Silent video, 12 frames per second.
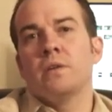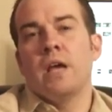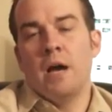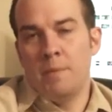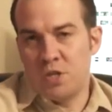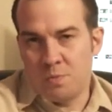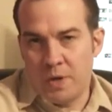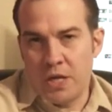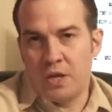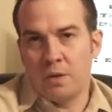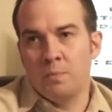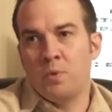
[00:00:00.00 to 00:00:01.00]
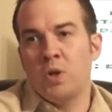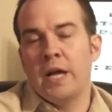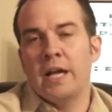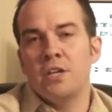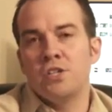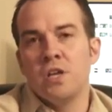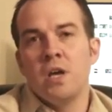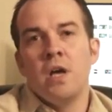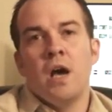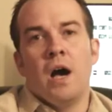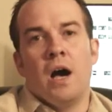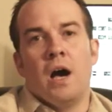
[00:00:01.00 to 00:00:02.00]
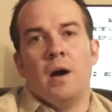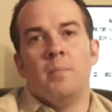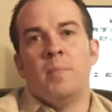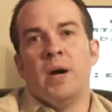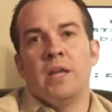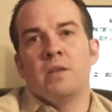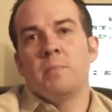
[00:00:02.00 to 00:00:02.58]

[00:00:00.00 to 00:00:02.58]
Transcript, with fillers: how much money you can pledge, but